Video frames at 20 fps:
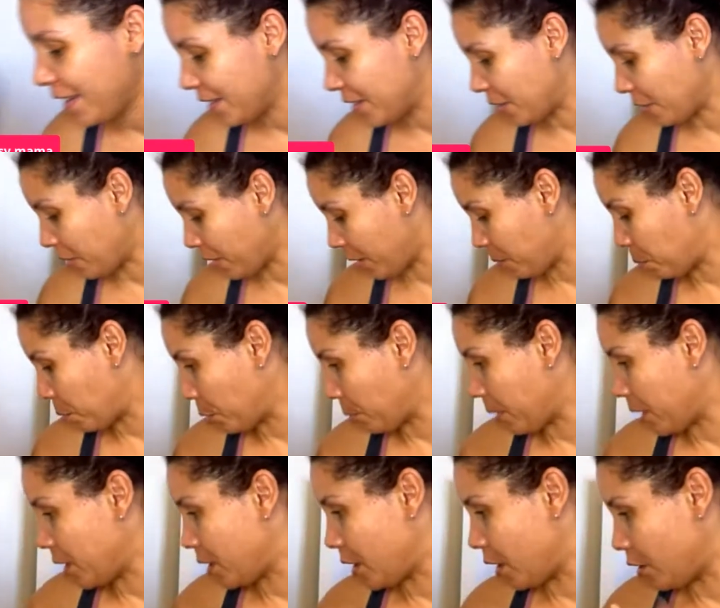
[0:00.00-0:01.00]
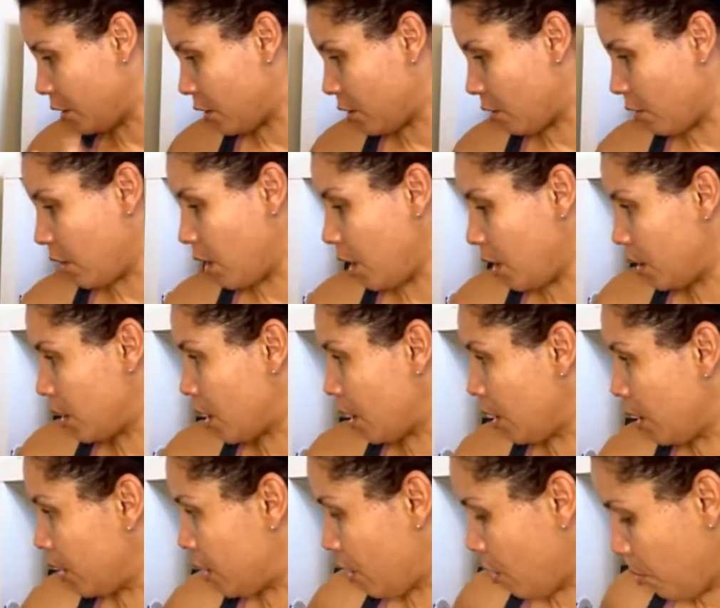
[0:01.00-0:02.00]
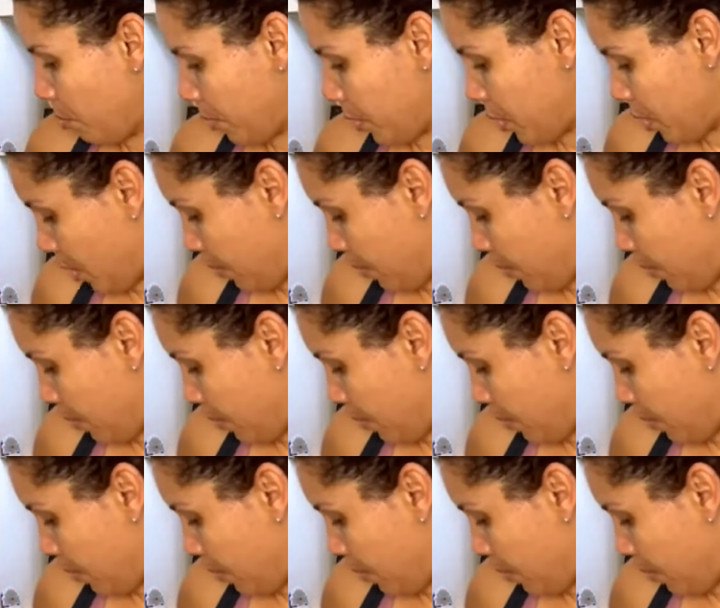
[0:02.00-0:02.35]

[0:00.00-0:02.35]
So I put my sunscreen. So let's open